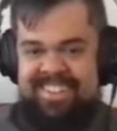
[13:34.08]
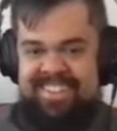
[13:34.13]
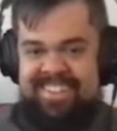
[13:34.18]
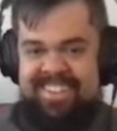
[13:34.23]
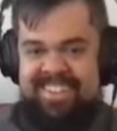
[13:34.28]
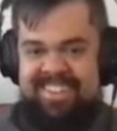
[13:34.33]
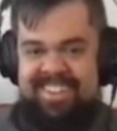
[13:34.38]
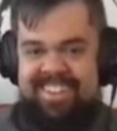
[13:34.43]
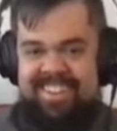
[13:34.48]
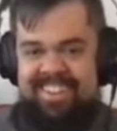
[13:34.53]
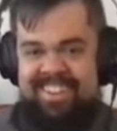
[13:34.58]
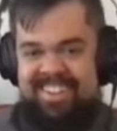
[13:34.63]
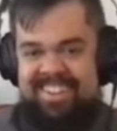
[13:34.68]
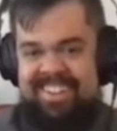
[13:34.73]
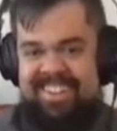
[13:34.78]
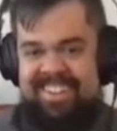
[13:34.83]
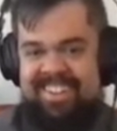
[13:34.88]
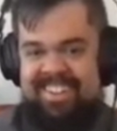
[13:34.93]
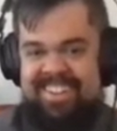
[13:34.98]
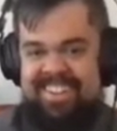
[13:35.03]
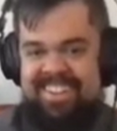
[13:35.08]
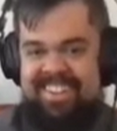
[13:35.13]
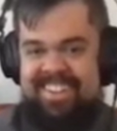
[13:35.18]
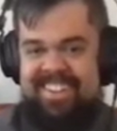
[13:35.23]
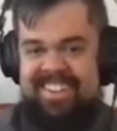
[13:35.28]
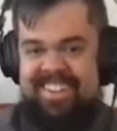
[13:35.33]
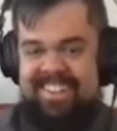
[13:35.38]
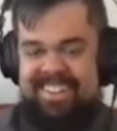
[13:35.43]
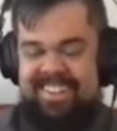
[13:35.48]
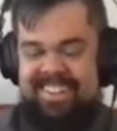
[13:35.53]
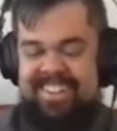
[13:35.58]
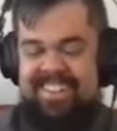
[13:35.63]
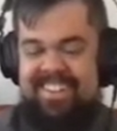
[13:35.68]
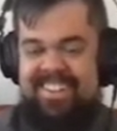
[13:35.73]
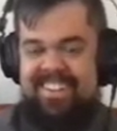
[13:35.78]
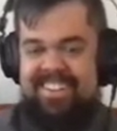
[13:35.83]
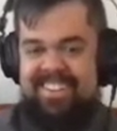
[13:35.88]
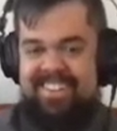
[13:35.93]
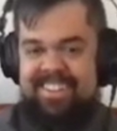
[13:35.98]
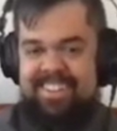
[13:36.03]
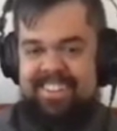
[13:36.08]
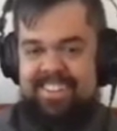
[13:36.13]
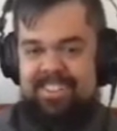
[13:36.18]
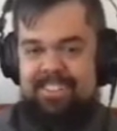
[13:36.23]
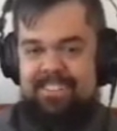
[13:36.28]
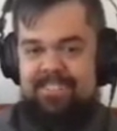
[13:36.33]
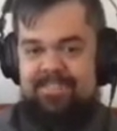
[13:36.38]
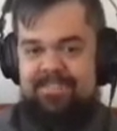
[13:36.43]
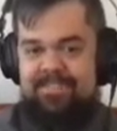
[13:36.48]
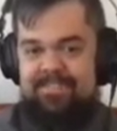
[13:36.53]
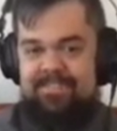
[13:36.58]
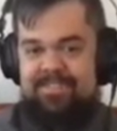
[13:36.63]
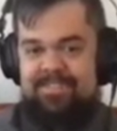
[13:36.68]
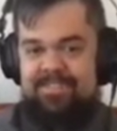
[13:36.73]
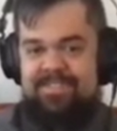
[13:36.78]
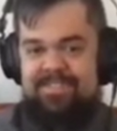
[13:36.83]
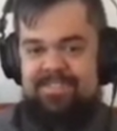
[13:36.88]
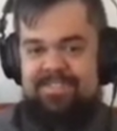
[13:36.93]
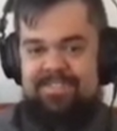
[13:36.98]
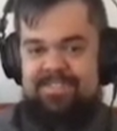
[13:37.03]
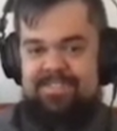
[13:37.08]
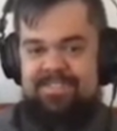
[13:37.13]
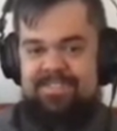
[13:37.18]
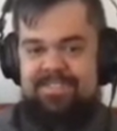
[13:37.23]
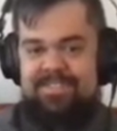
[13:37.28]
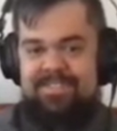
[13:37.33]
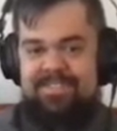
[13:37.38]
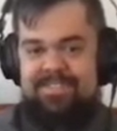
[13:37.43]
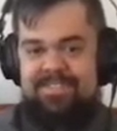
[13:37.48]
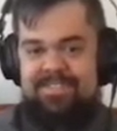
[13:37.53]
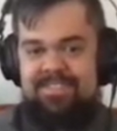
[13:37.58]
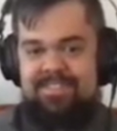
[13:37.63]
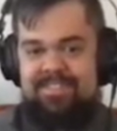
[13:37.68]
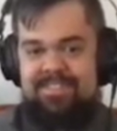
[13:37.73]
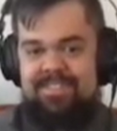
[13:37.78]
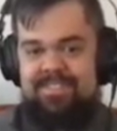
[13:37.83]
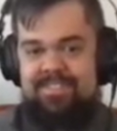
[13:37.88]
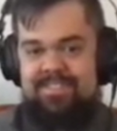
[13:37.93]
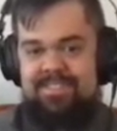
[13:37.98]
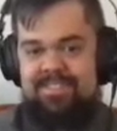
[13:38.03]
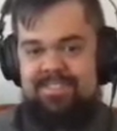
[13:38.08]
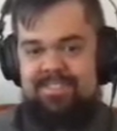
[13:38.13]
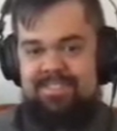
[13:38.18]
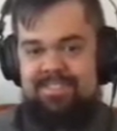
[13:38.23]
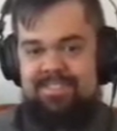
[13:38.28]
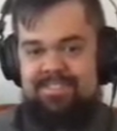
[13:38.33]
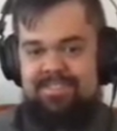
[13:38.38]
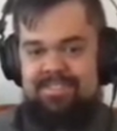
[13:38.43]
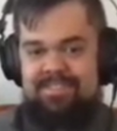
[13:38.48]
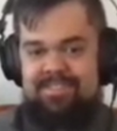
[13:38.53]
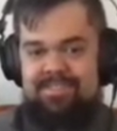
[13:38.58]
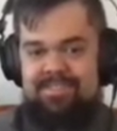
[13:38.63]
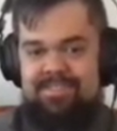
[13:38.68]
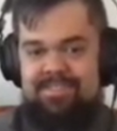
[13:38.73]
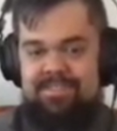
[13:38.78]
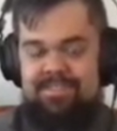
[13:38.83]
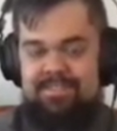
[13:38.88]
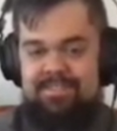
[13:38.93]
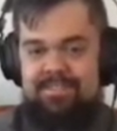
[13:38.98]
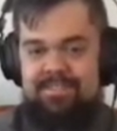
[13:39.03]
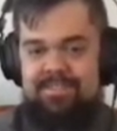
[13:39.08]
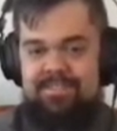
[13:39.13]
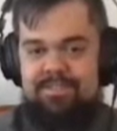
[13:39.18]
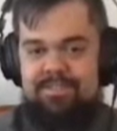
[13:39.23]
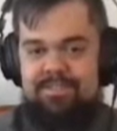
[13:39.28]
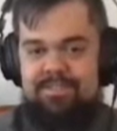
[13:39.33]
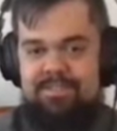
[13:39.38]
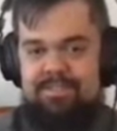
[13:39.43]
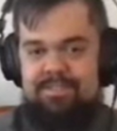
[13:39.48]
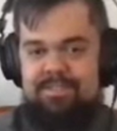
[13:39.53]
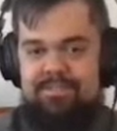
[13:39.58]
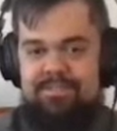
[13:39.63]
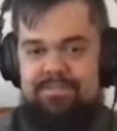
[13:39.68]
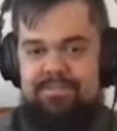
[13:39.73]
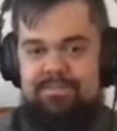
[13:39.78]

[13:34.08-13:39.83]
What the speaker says: The person shown says nothing.